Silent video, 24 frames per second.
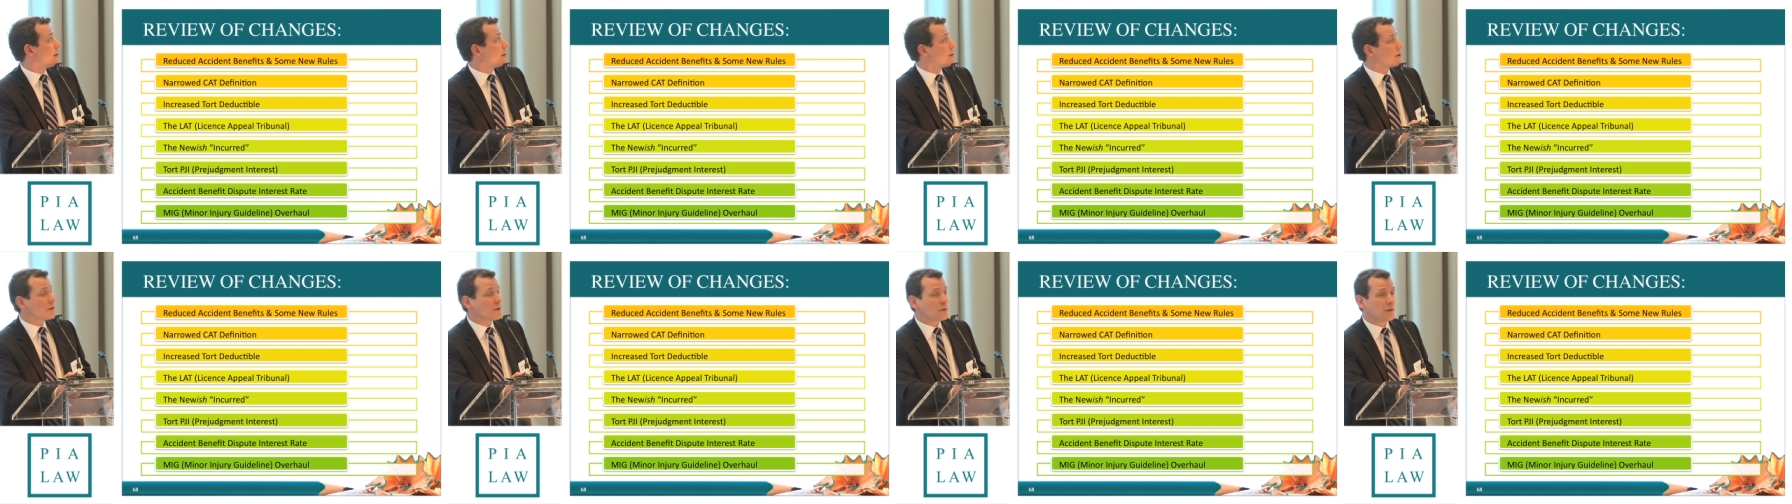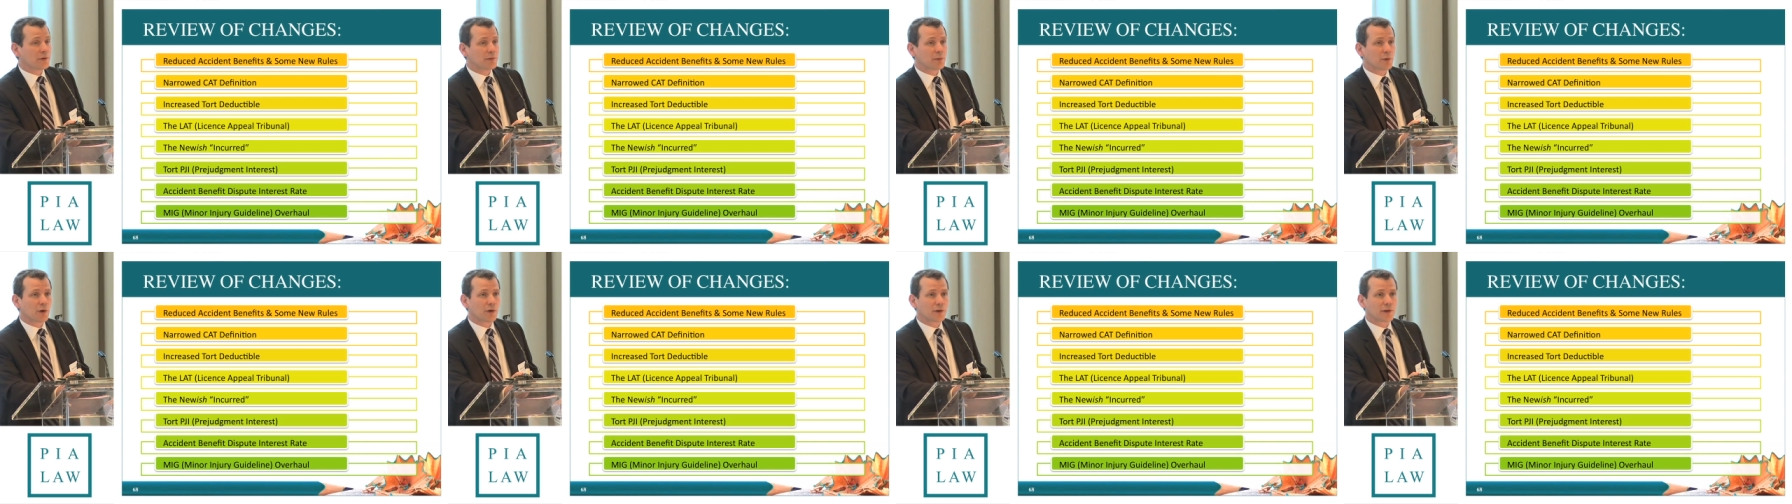So
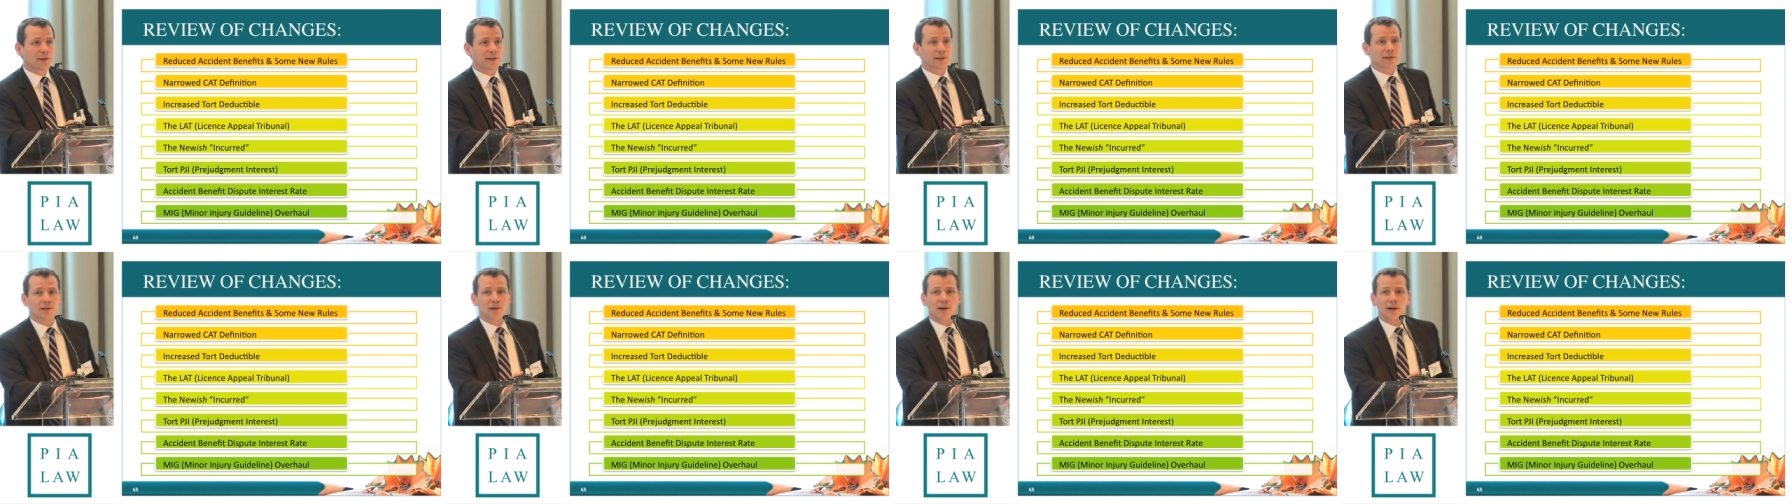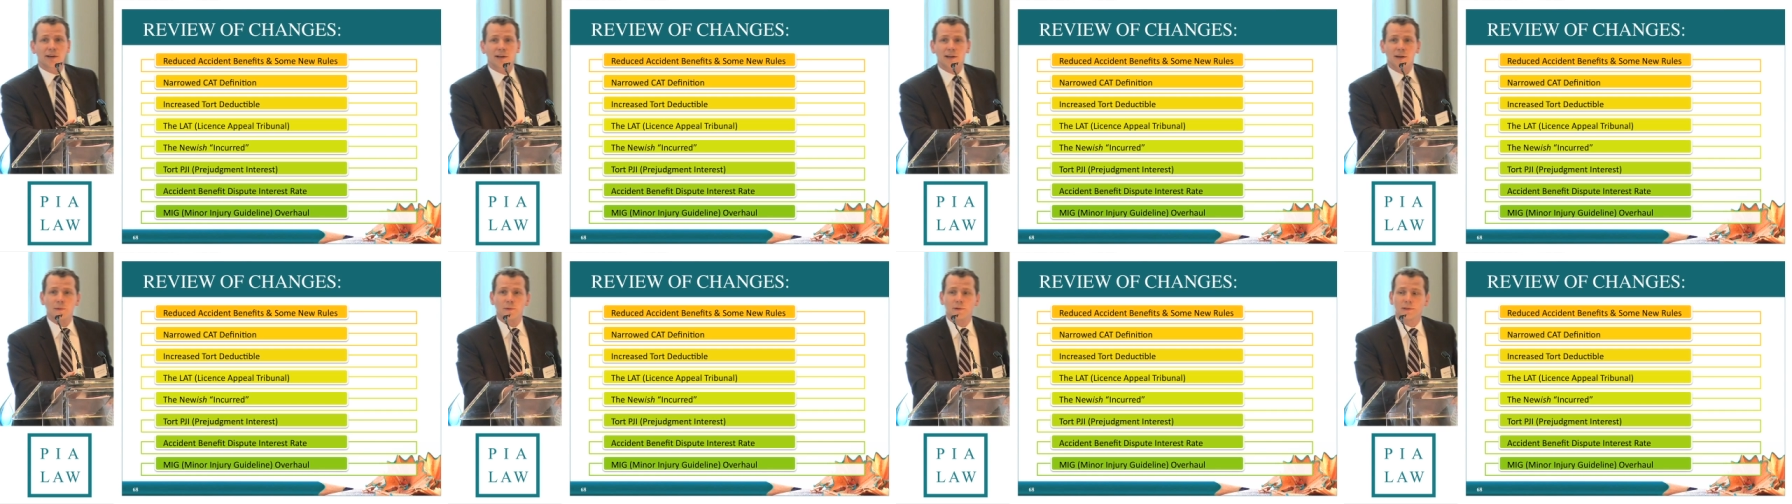we've broken the
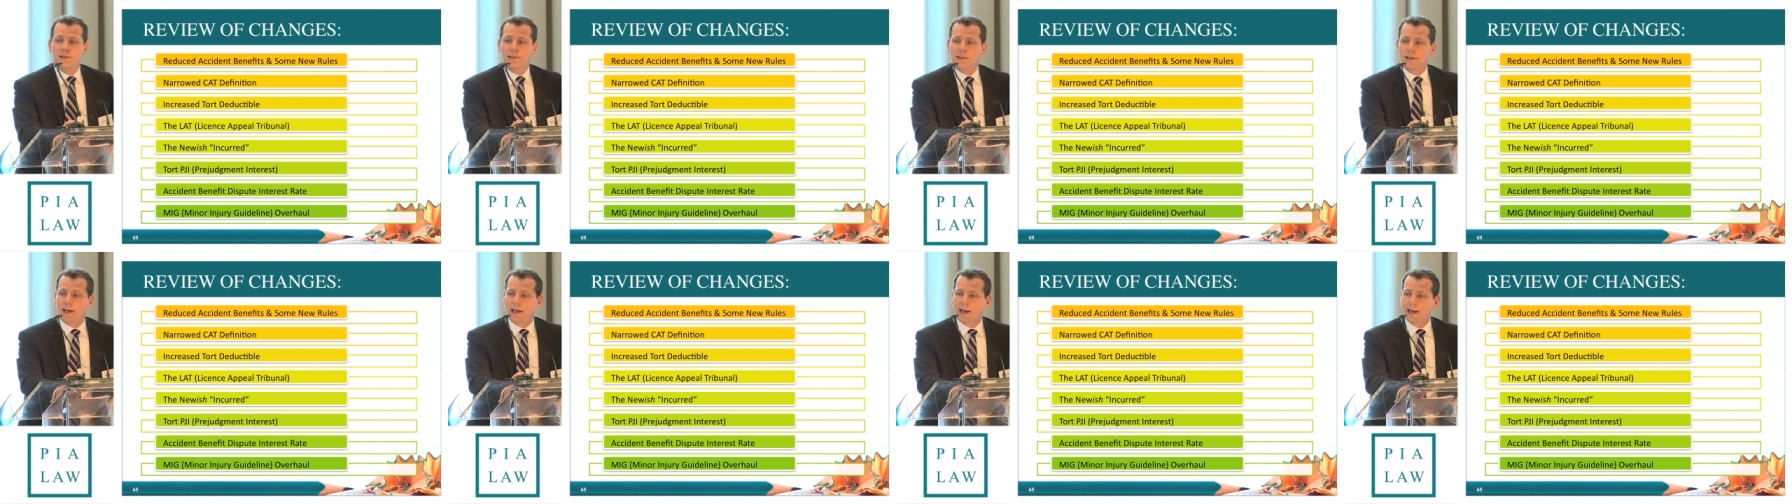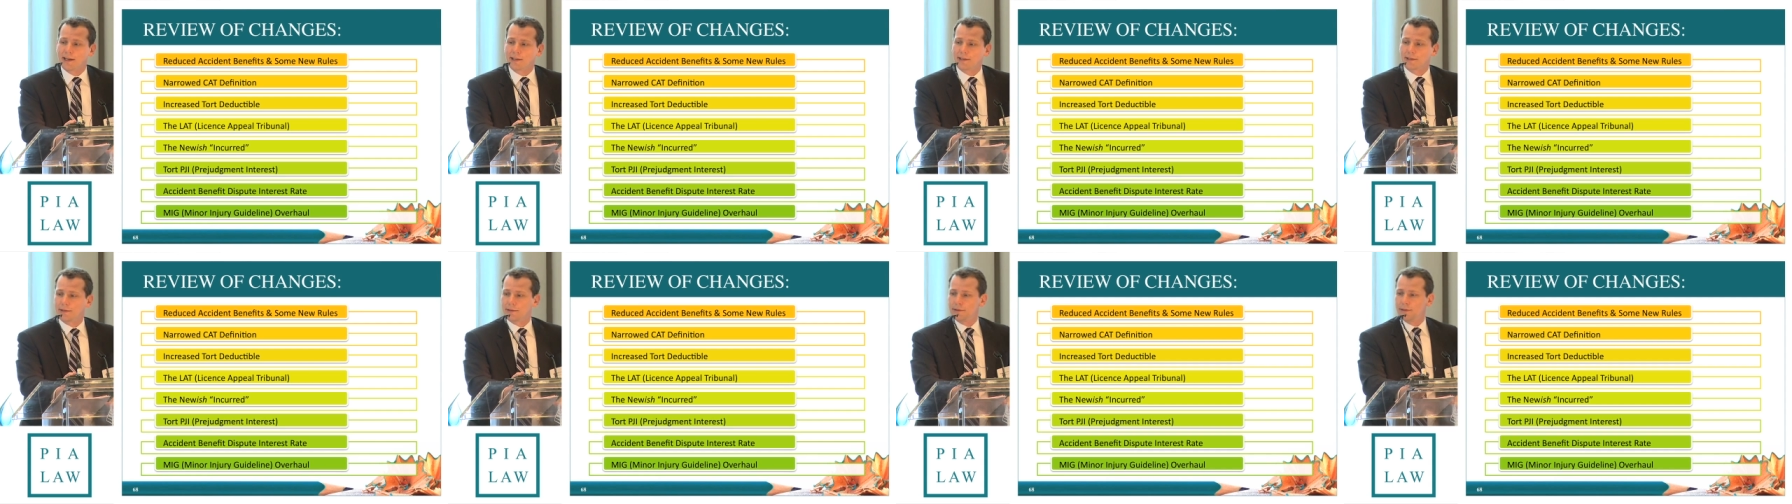talk up into
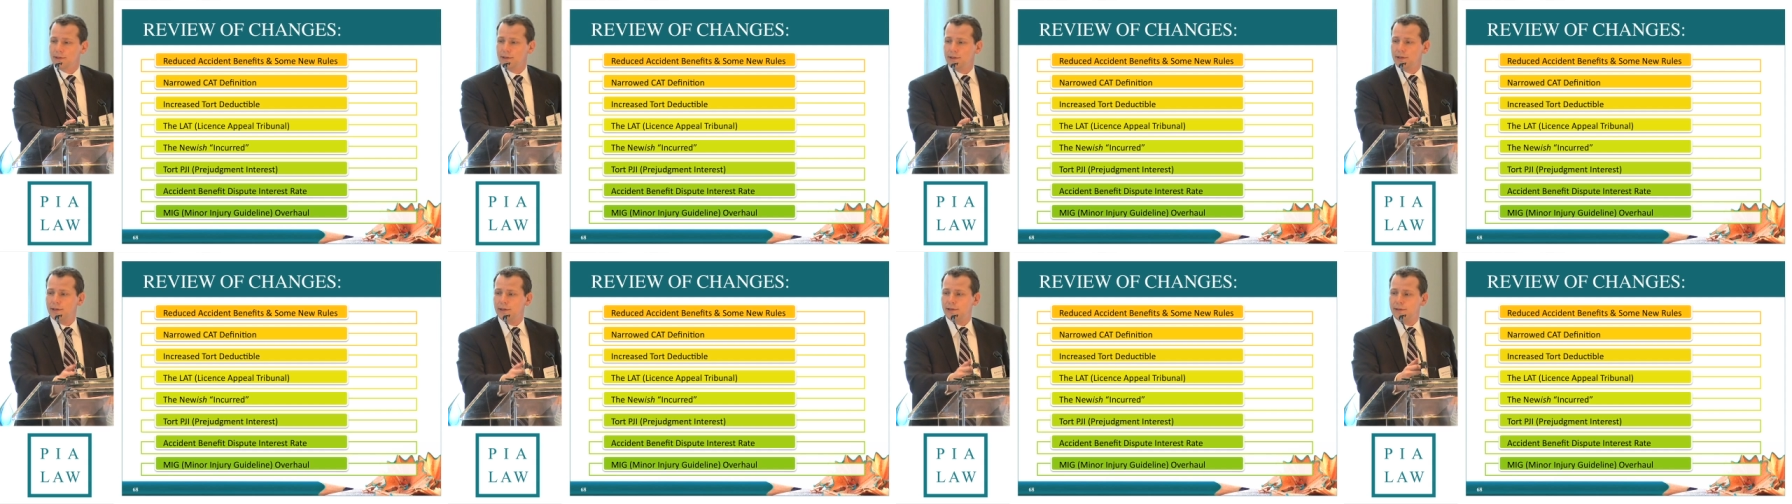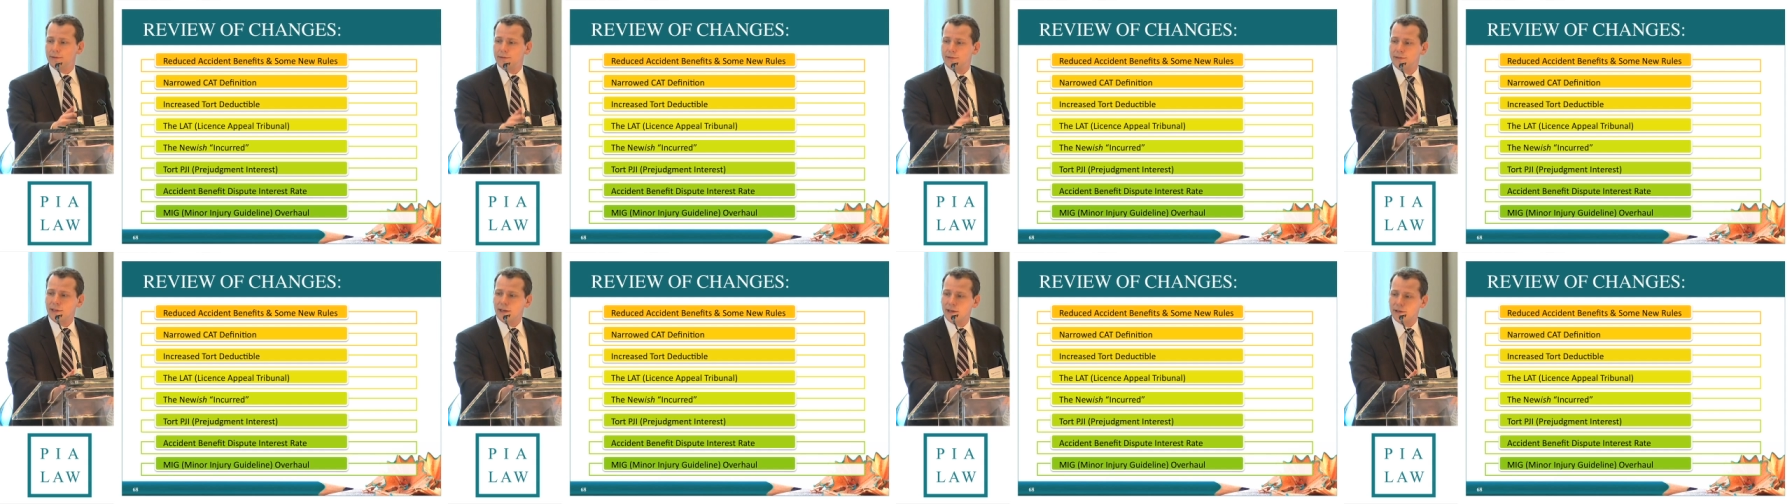
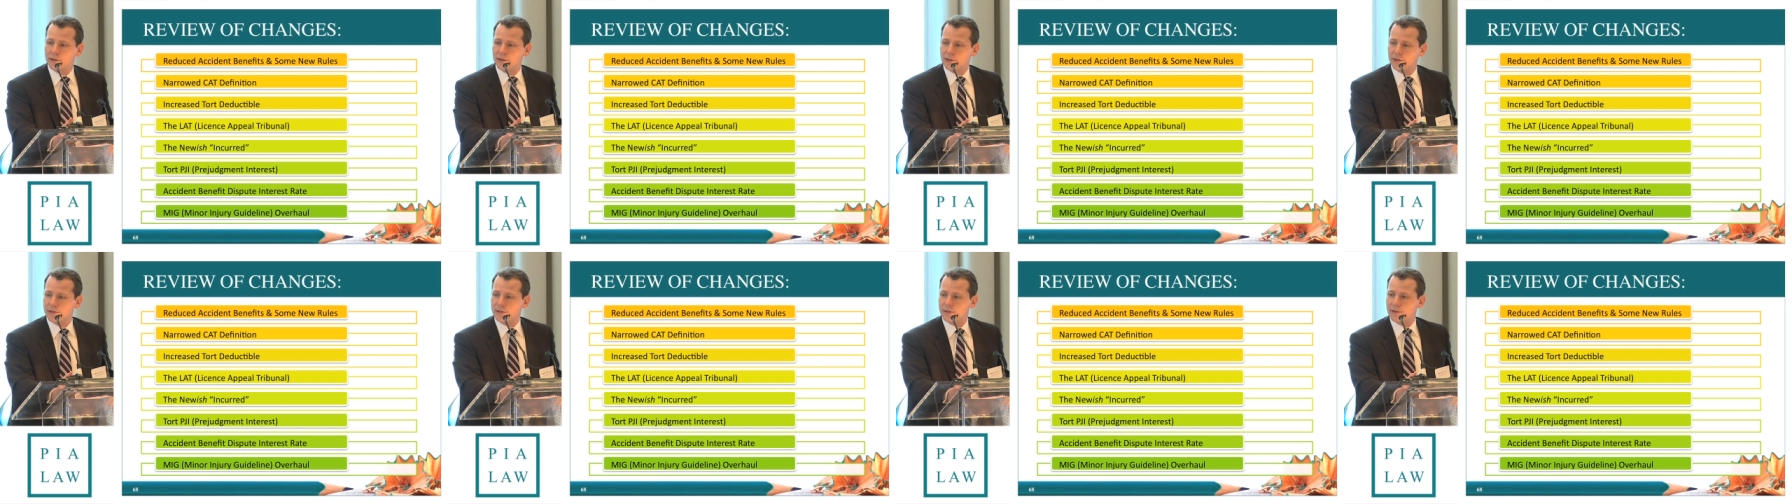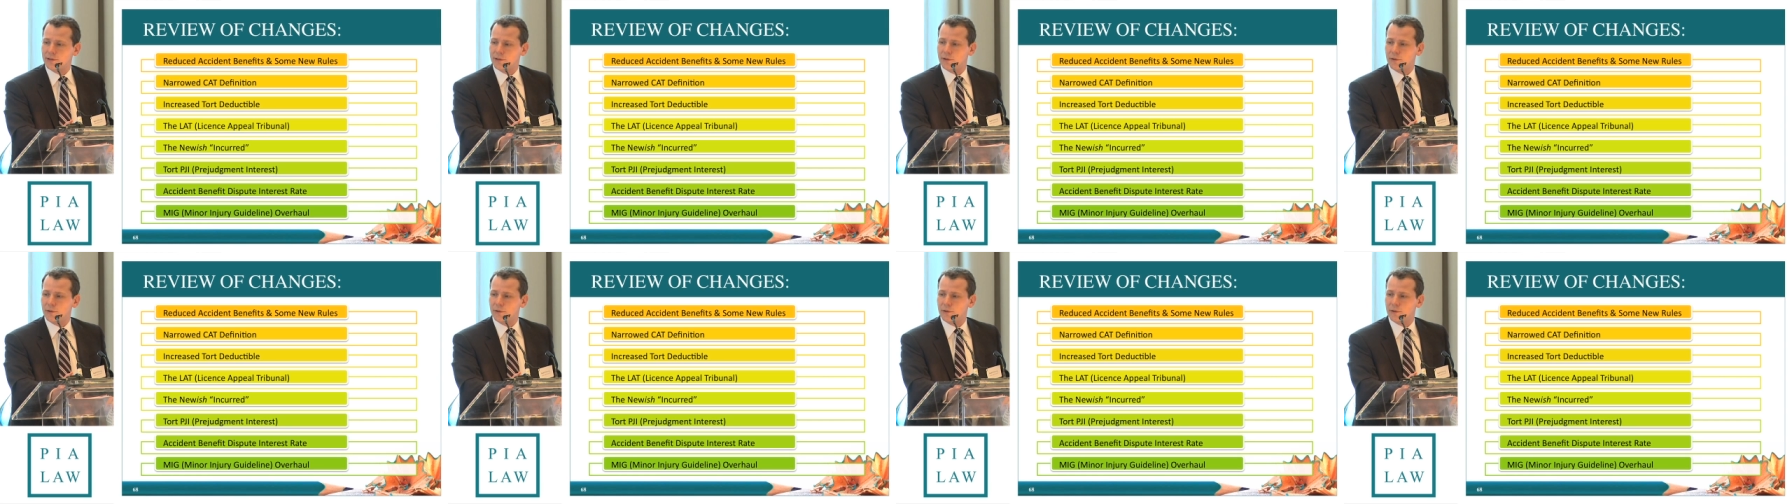8 sections.